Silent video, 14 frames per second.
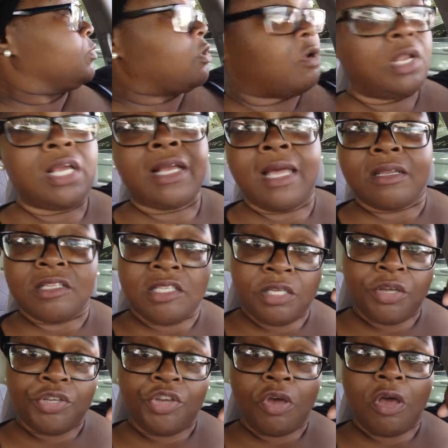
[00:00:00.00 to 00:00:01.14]
All I got to
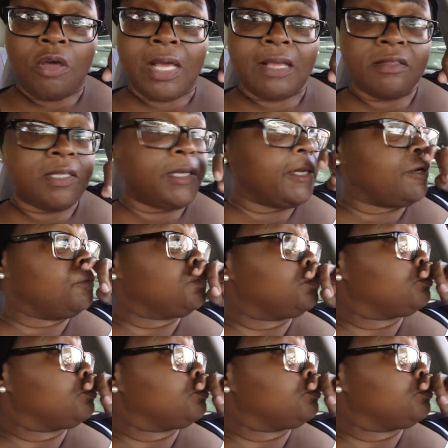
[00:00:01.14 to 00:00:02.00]
tell y'all out there,